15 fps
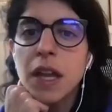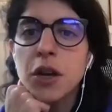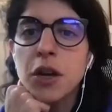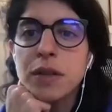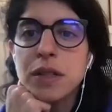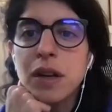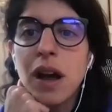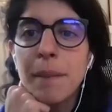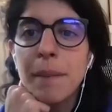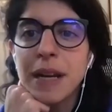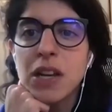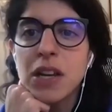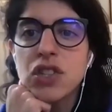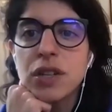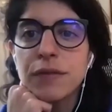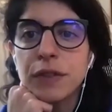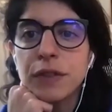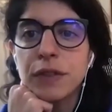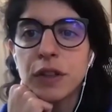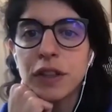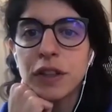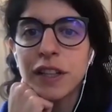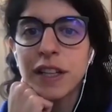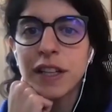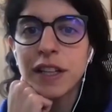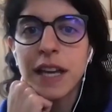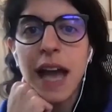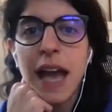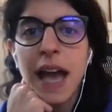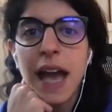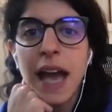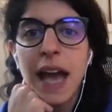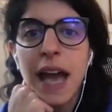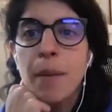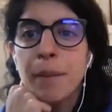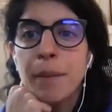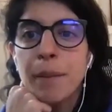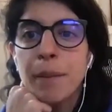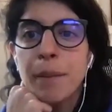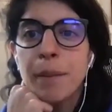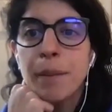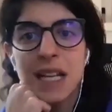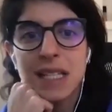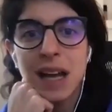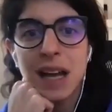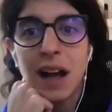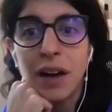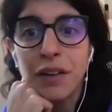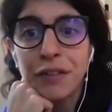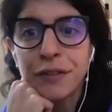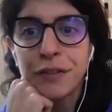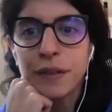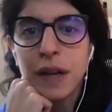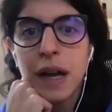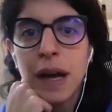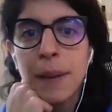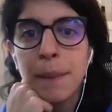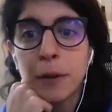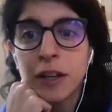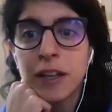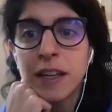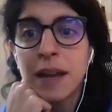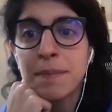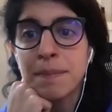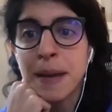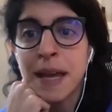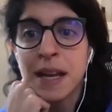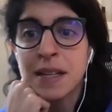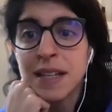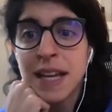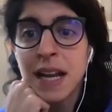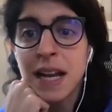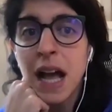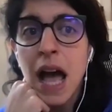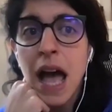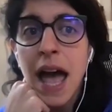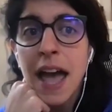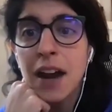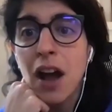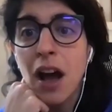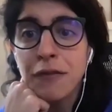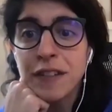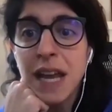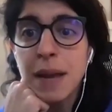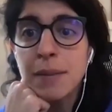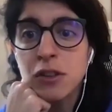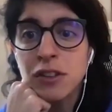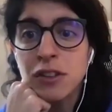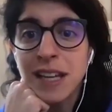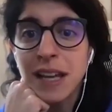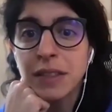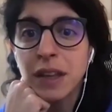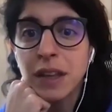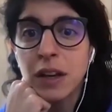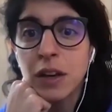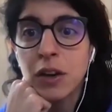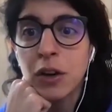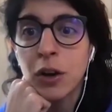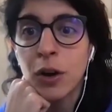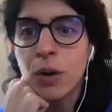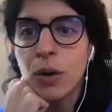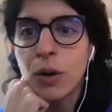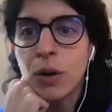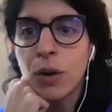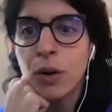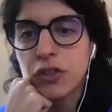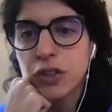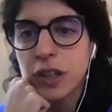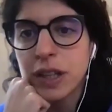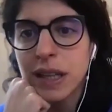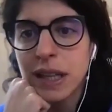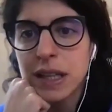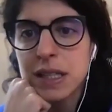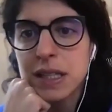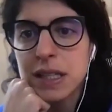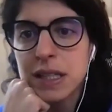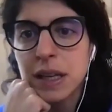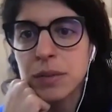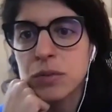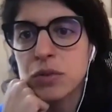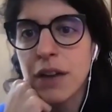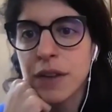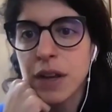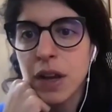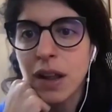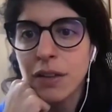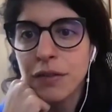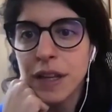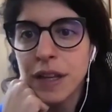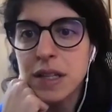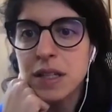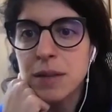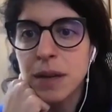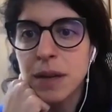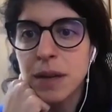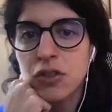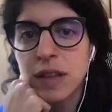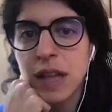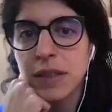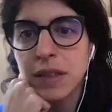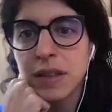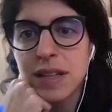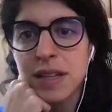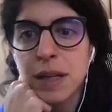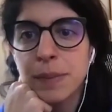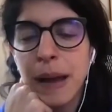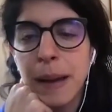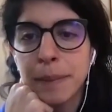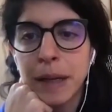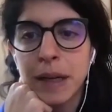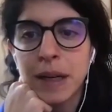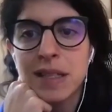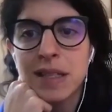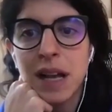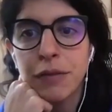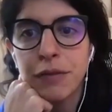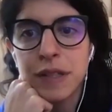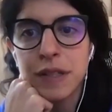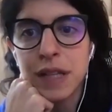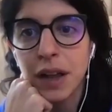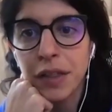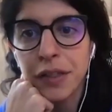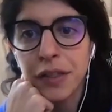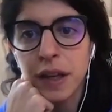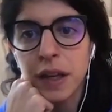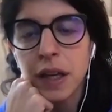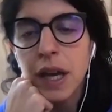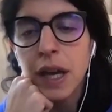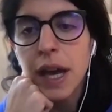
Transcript: it's a combination of looking at both the data itself, looking at metadata, And oftentimes looking at the code, actually, that's like driving all of this to make sure that the data pipeline itself is healthy.